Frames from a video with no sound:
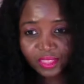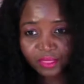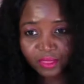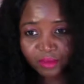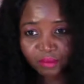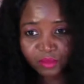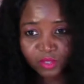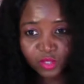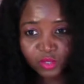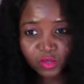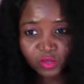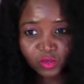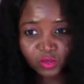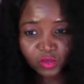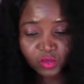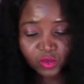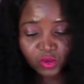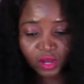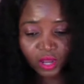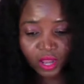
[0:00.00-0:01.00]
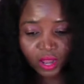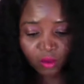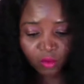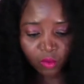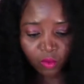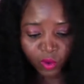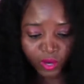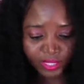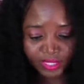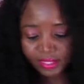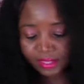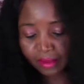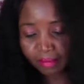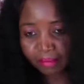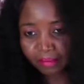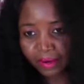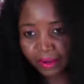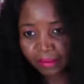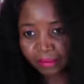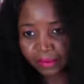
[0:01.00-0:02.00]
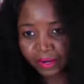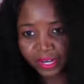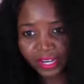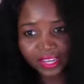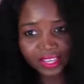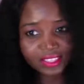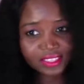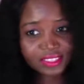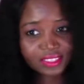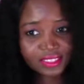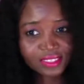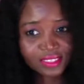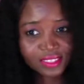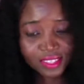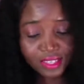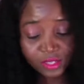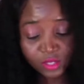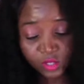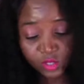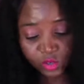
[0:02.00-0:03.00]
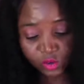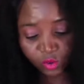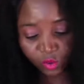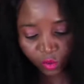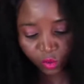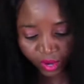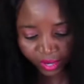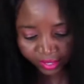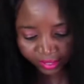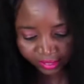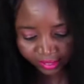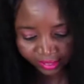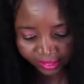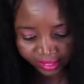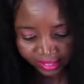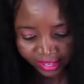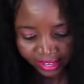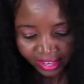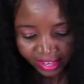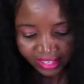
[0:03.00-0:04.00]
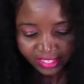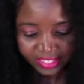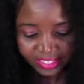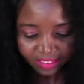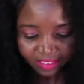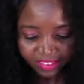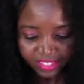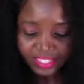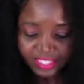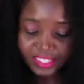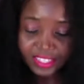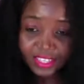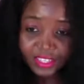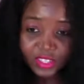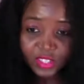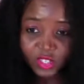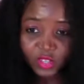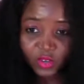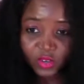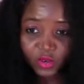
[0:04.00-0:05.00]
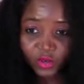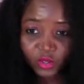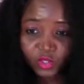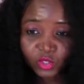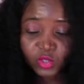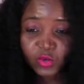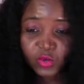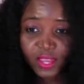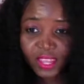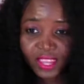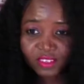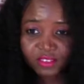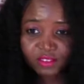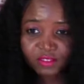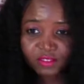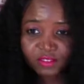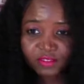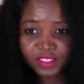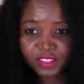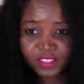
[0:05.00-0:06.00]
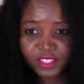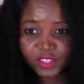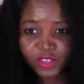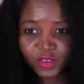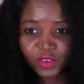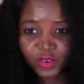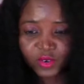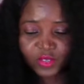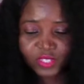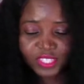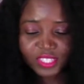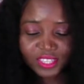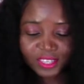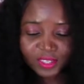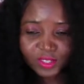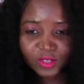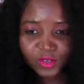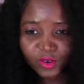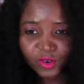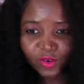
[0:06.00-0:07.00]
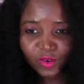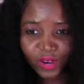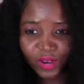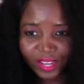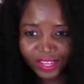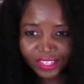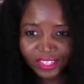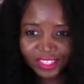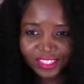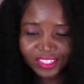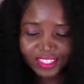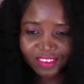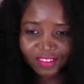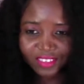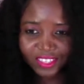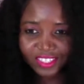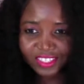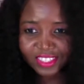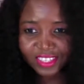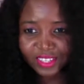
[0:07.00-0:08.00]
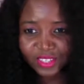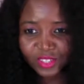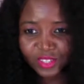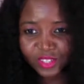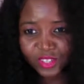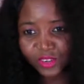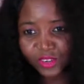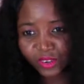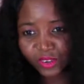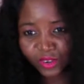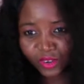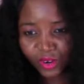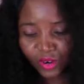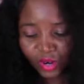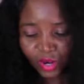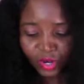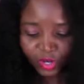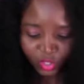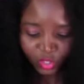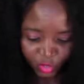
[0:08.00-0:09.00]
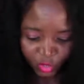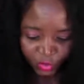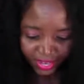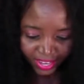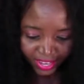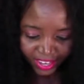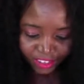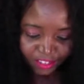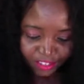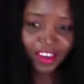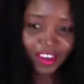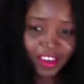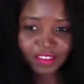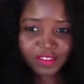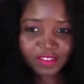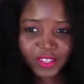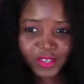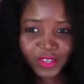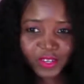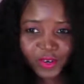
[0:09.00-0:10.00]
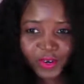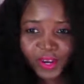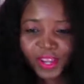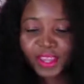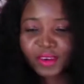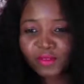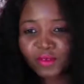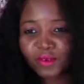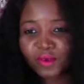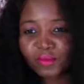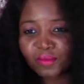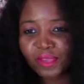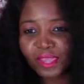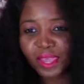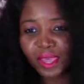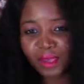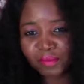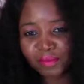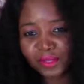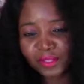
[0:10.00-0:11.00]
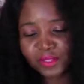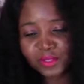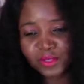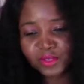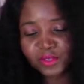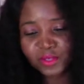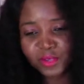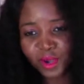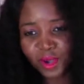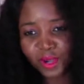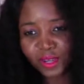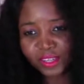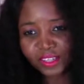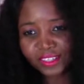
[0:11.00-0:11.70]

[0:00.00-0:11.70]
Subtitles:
them to our WhatsApp number at 601 760 2850. 601 760 2850, and we'll be happy to talk